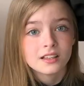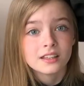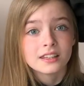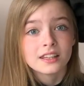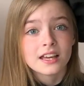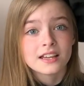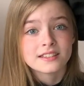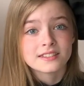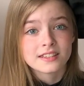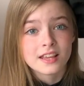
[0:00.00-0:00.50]

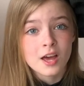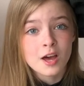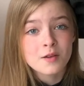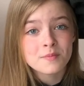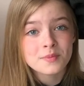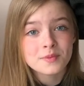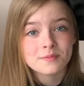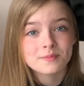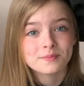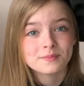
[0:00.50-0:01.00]
Lights
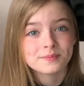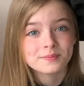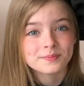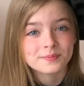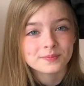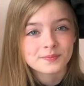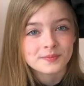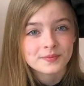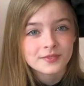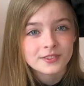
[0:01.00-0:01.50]

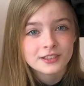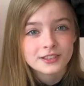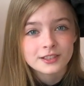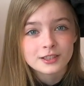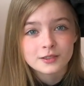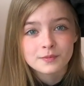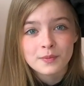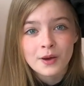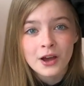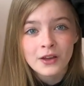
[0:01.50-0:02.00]
up,
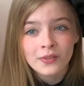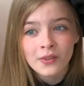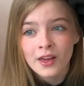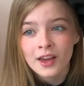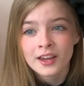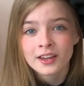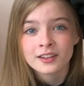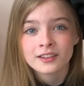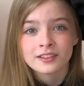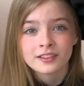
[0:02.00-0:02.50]

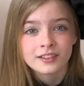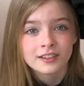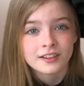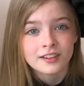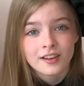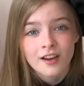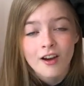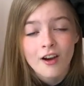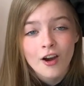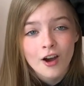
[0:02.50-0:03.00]
spotlight
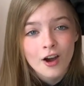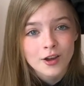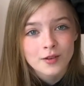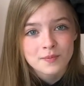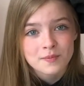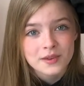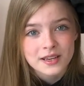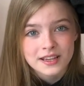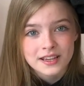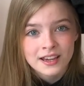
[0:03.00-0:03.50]

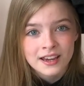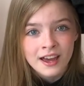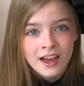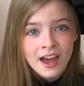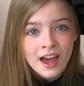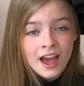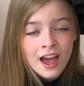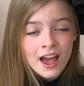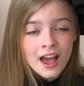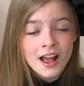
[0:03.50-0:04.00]
on me.
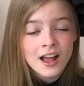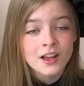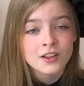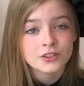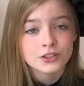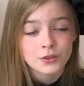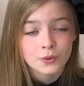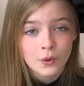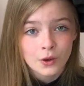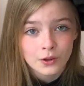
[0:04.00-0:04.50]

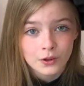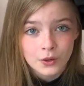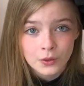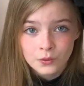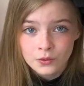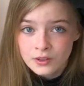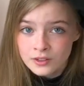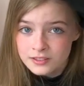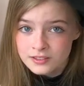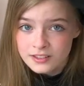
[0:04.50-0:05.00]
As you all know,
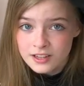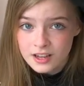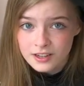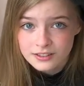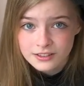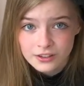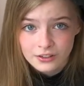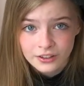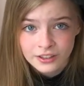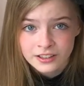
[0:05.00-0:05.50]
this
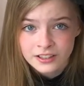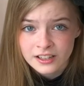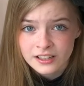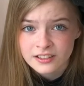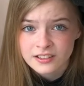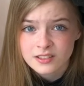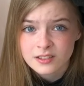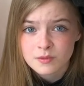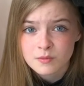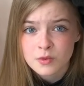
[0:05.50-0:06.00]
next song
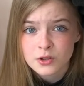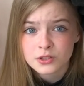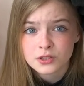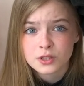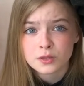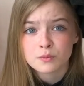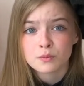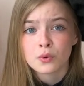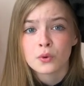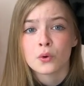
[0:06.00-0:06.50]
contains the most
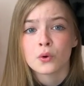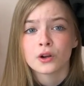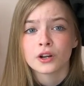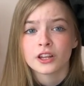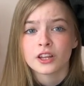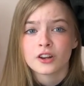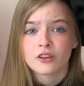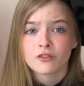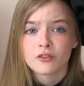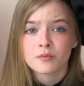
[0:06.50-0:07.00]

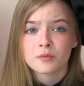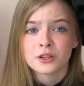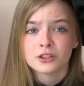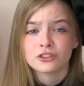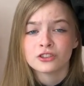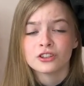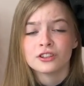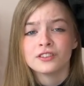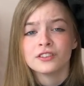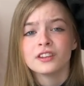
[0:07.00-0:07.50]
important
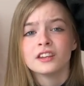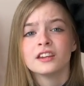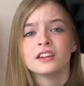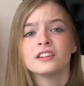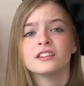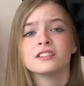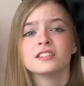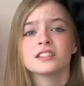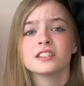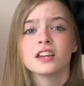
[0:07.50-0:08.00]
information in
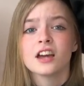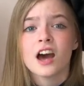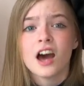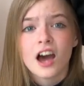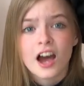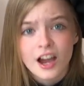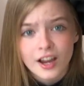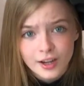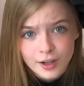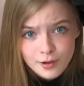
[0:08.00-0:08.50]
the
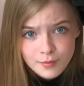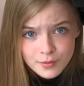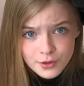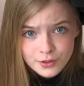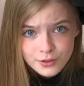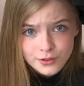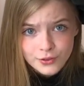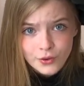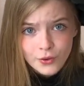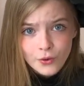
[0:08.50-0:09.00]
entire
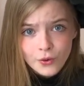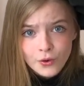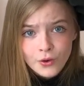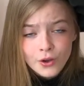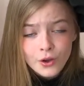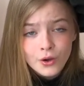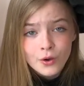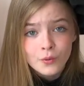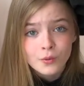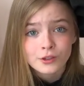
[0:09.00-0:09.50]
musical,
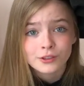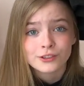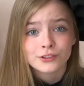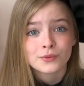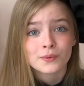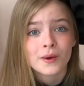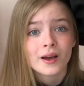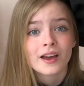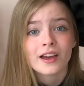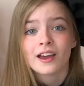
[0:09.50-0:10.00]
which
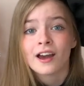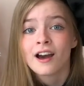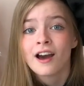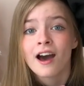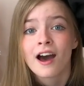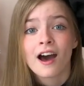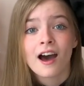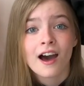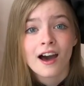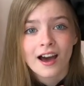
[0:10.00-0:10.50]
is why
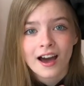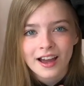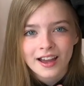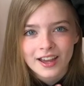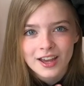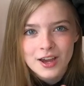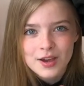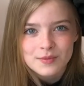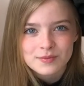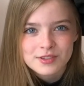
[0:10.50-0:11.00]

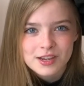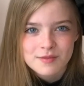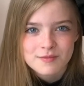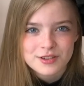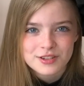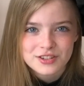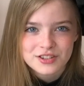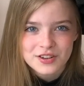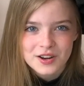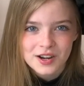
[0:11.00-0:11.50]
I am
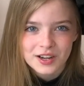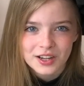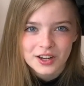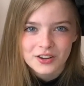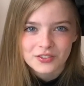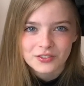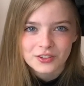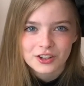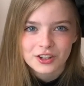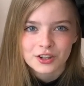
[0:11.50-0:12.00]
demonstrating
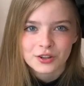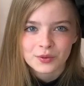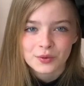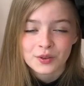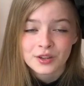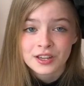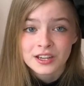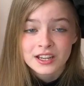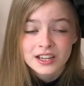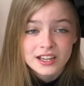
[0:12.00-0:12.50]
it for you.
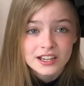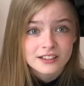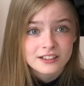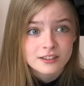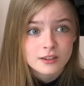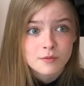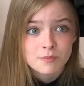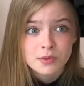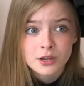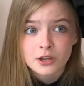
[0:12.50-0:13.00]
It's
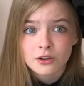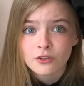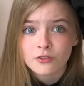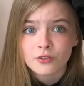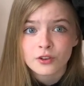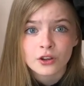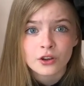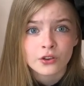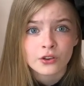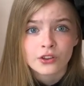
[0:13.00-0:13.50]
the big
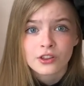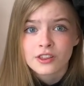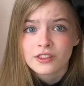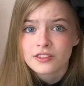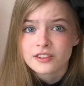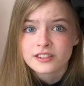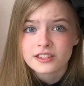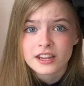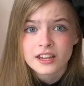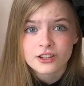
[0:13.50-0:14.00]
reveal.
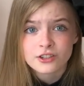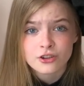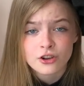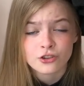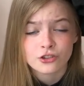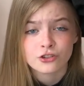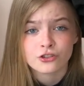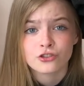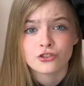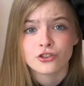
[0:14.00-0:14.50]
The stakes are
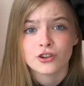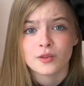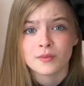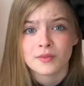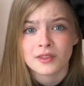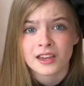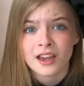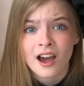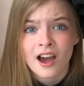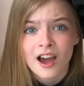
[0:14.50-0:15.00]

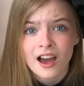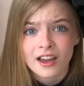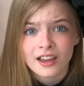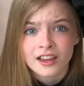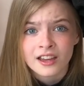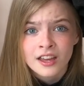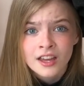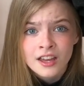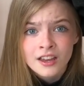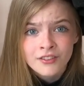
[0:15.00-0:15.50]
extremely high.
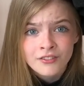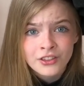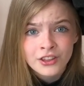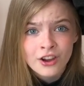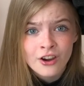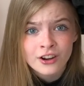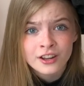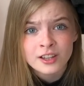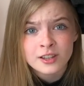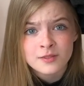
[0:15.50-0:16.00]
If the
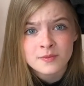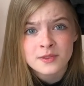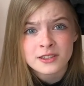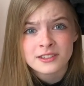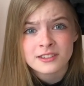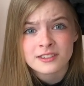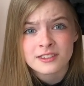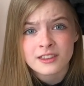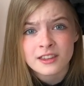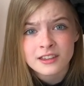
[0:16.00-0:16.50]
audience
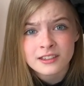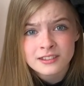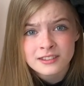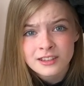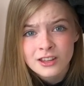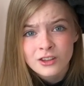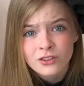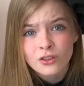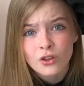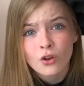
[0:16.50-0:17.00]
misses this,
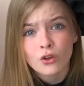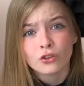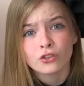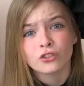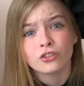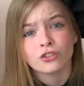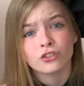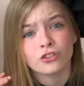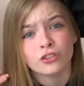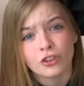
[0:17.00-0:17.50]
the whole
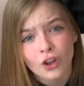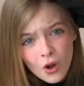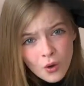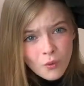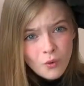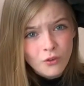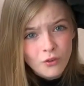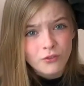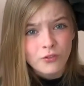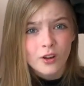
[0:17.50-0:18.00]

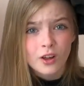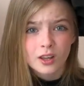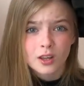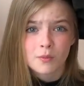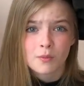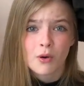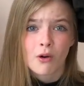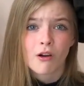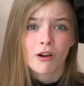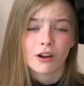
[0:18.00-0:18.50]
show will fall
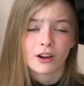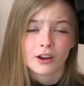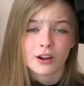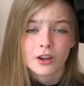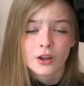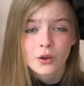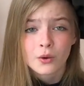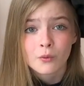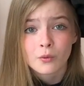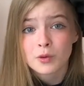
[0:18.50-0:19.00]
apart.
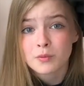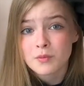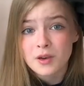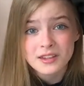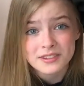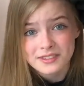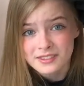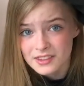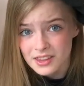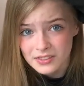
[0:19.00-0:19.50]
We
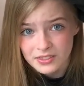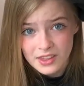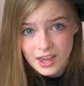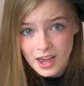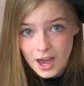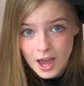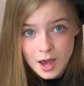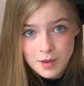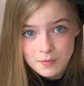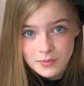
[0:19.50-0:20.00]
mustn't let that
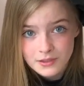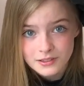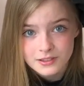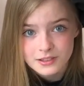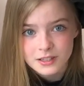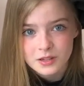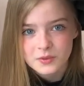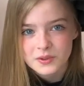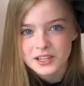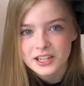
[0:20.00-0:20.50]
happen,
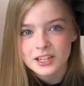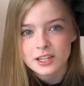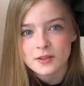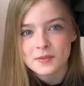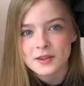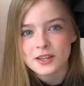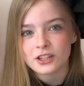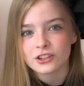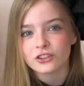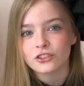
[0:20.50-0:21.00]
so we need to
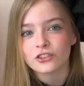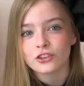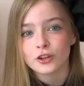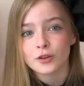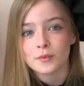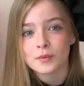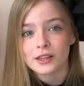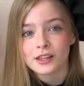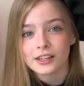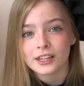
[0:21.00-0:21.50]
be
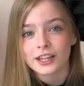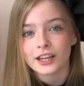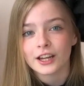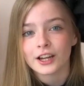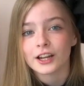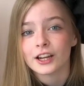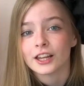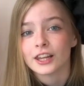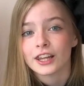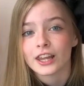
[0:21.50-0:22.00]
extremely
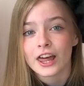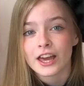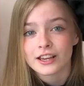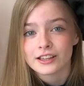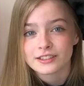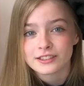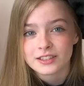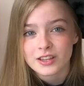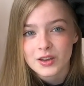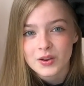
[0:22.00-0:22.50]
clear, like
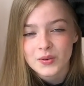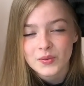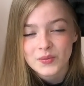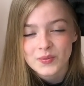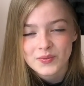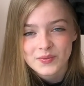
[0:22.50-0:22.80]
so.